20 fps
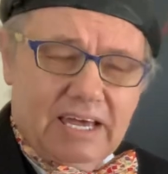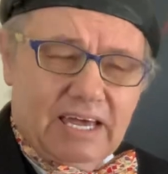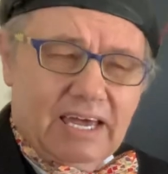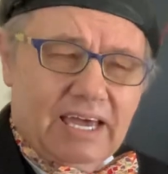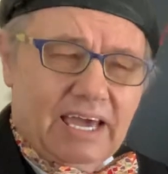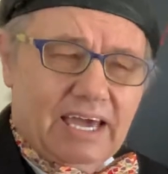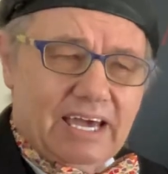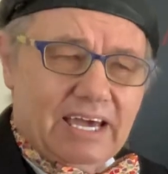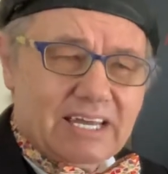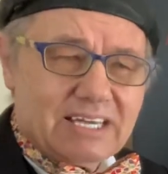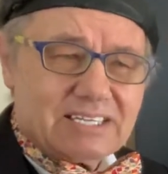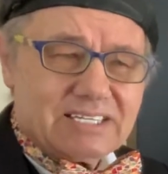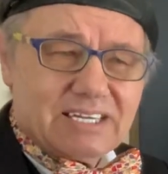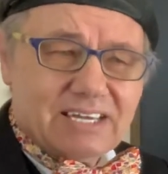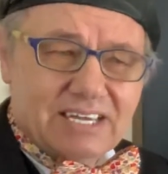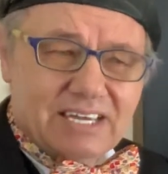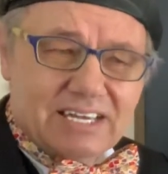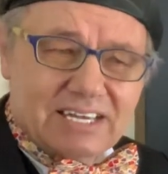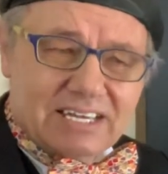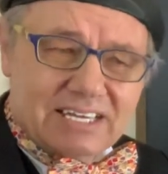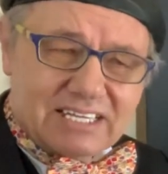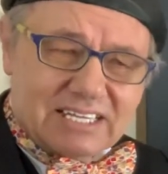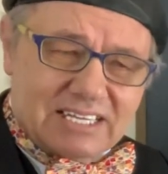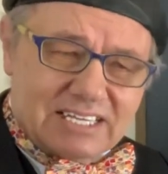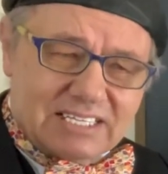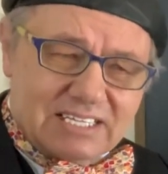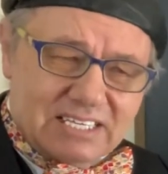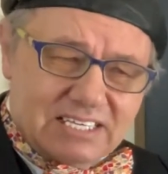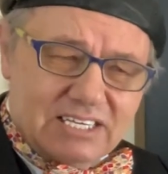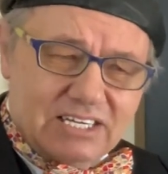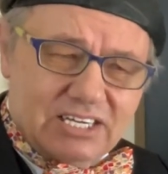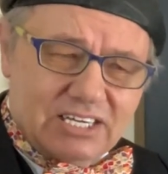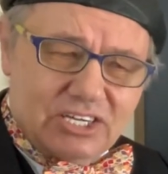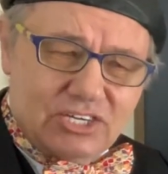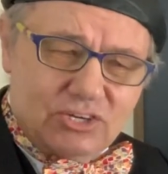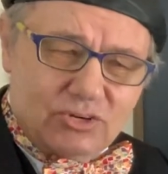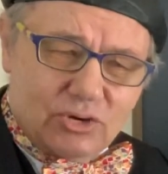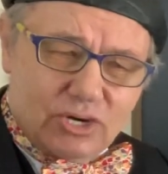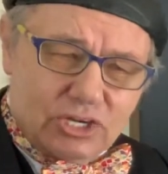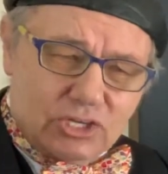And
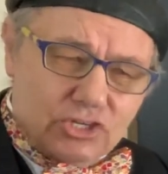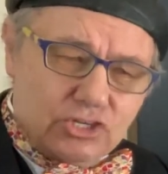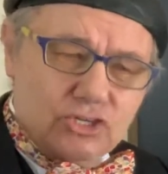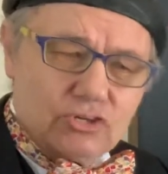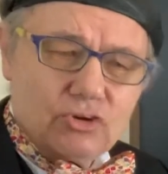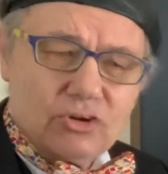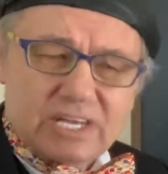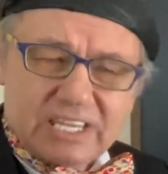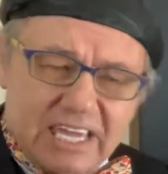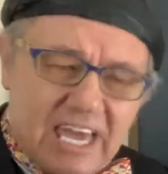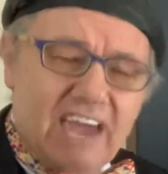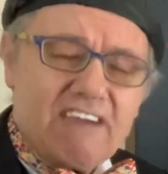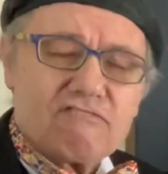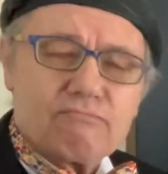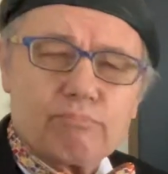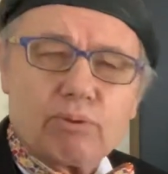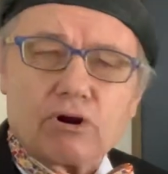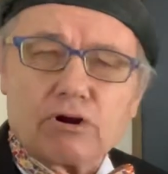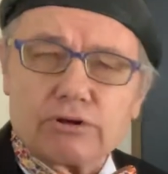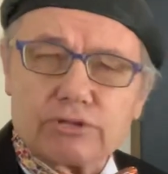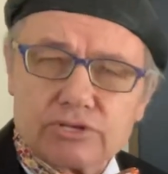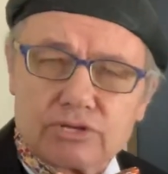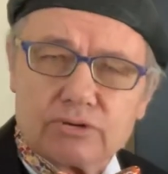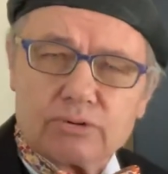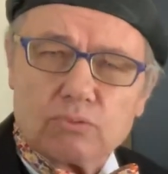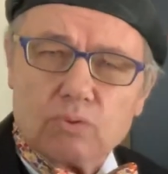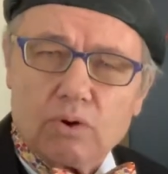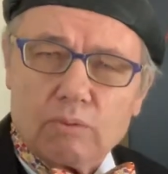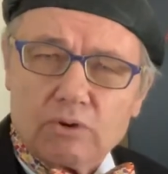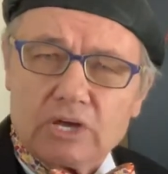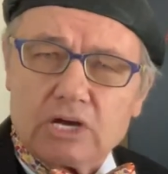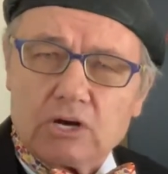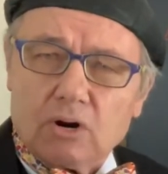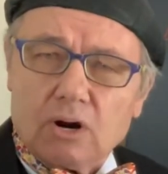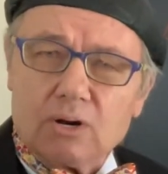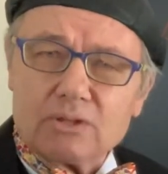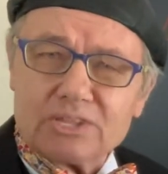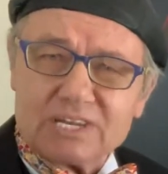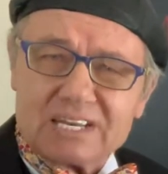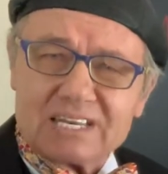it gave birth to what we
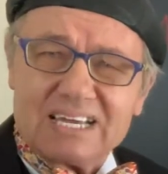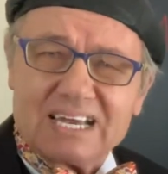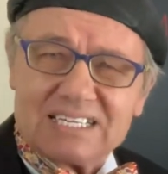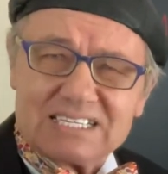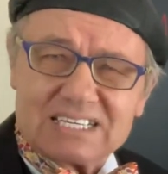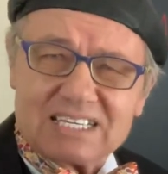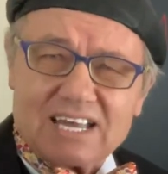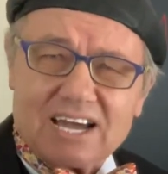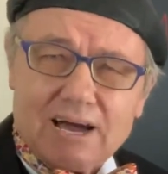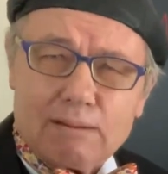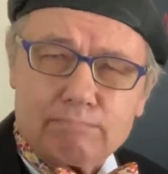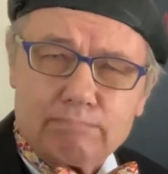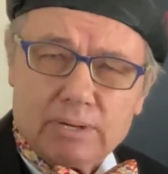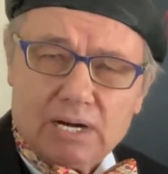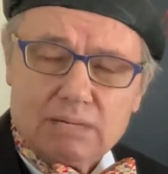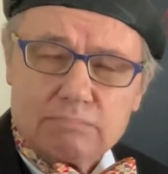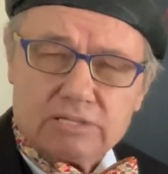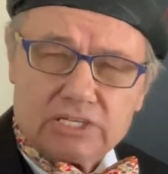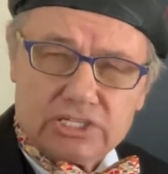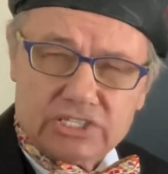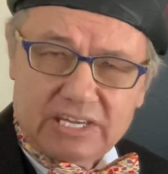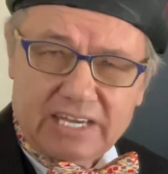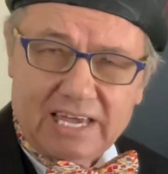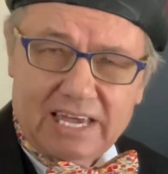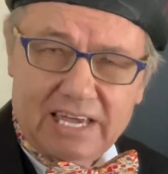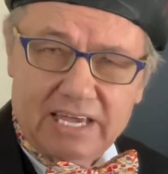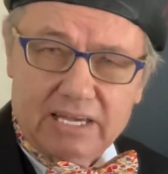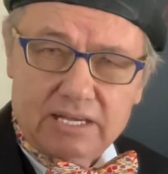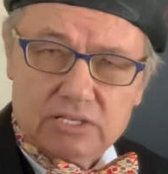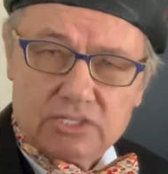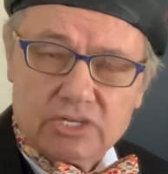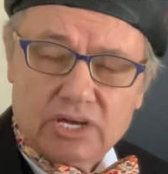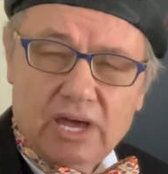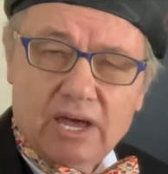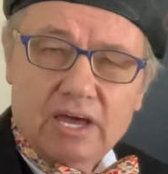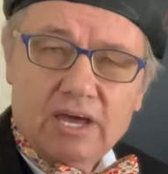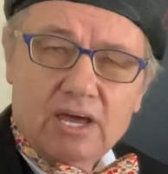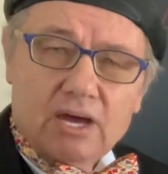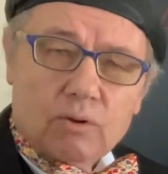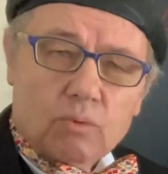call the desktop publishing age,
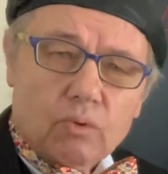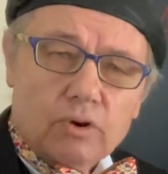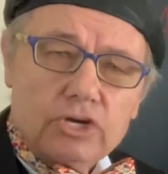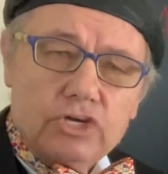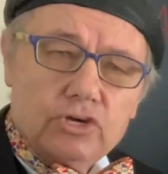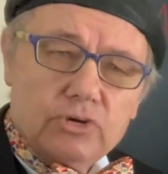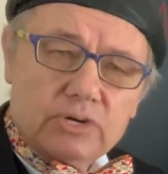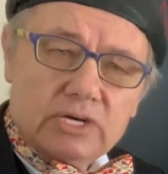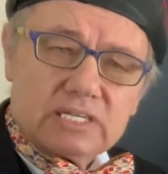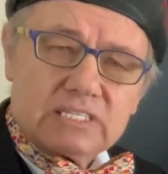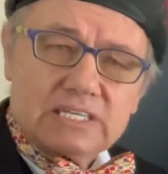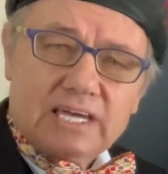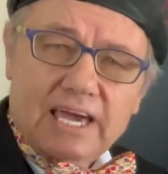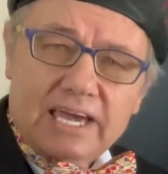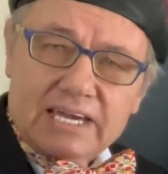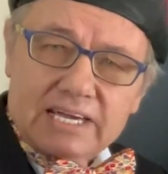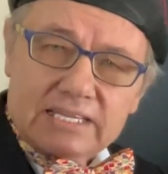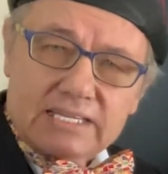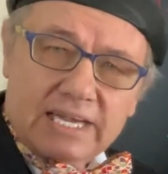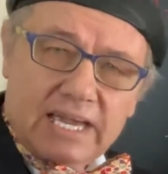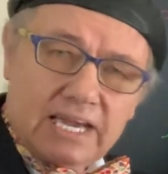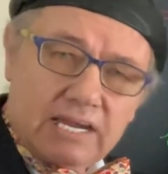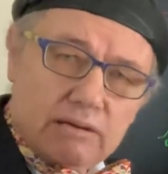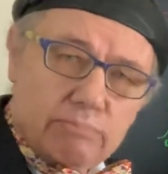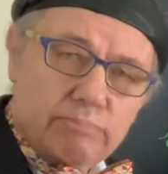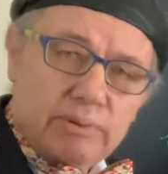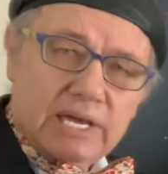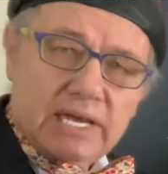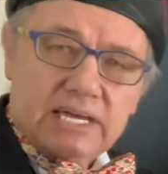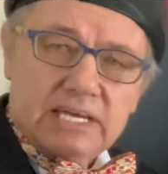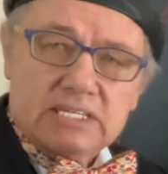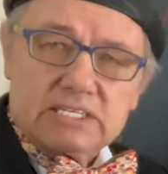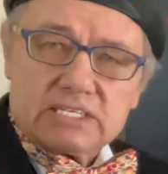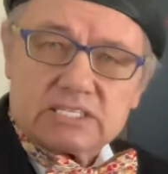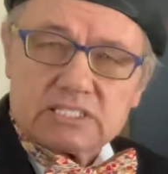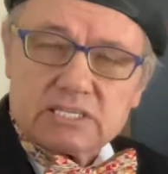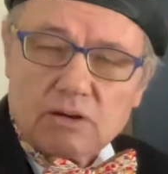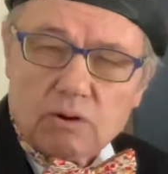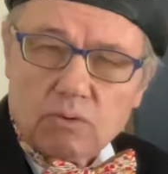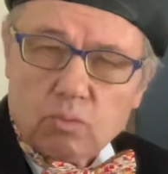where you could take a
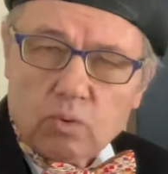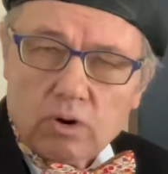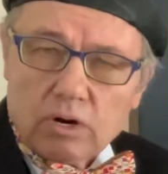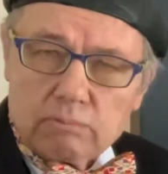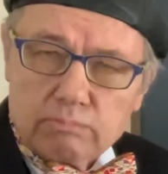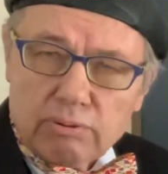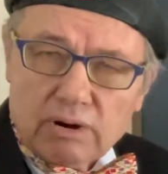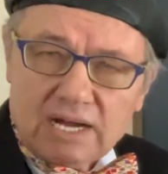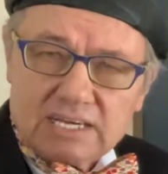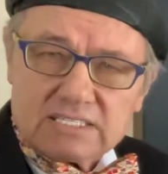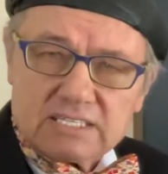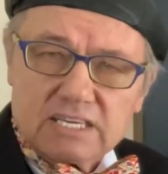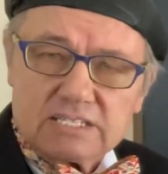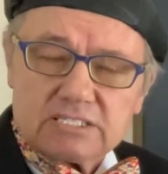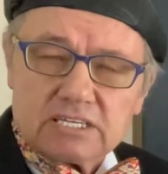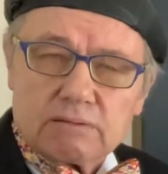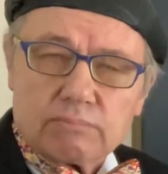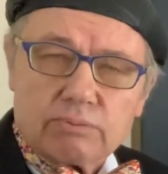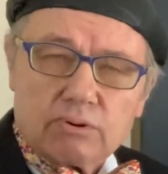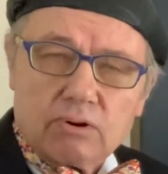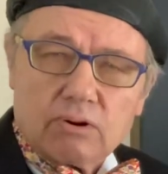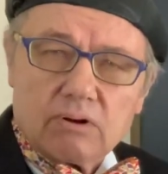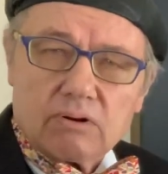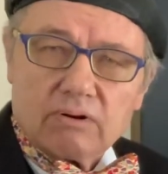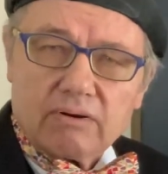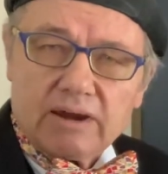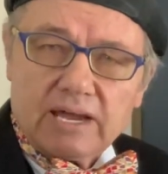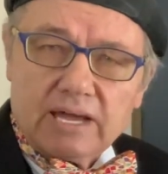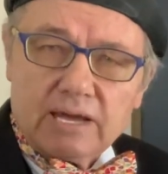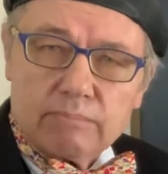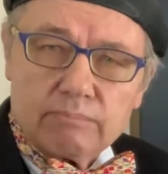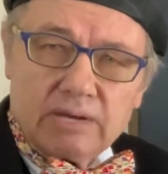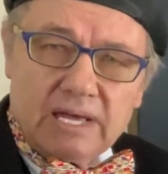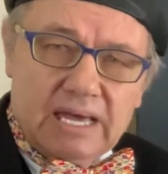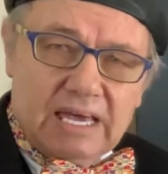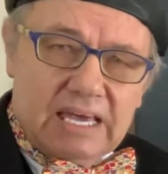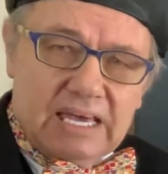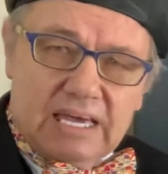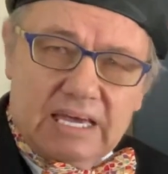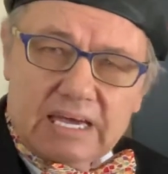database, a word processing program,
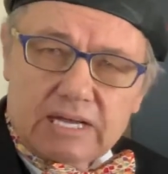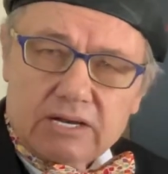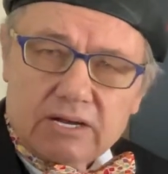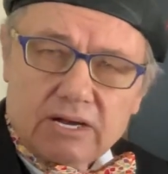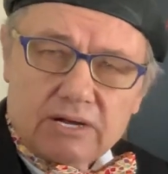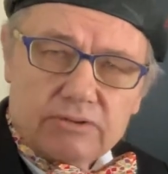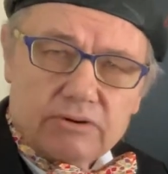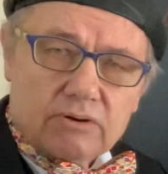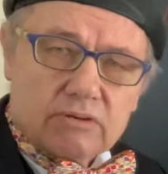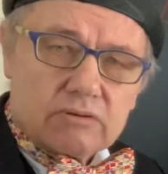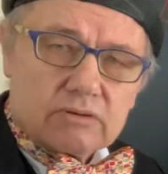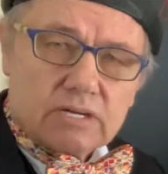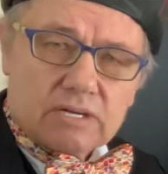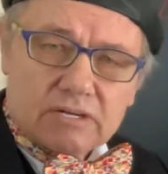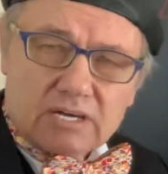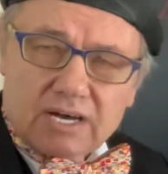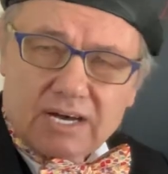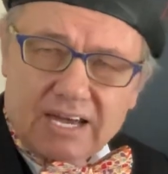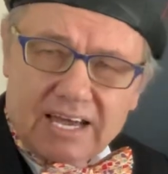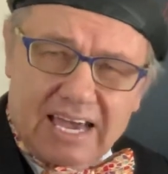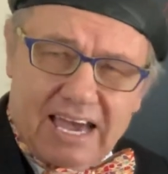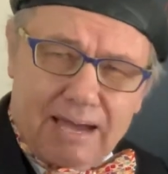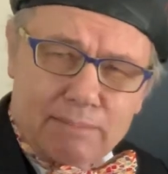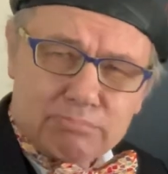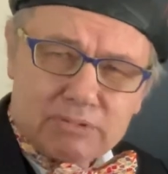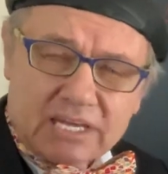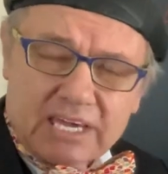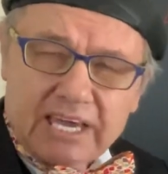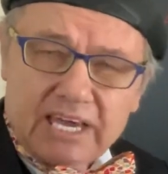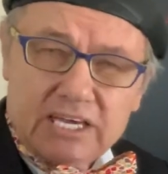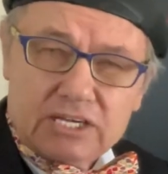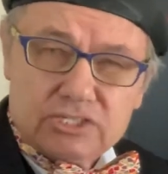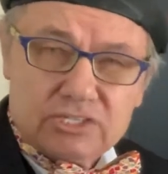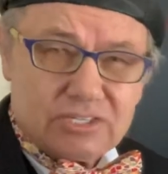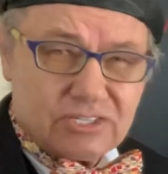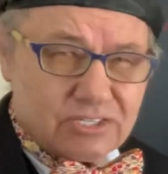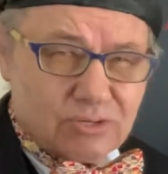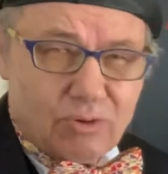and other applications.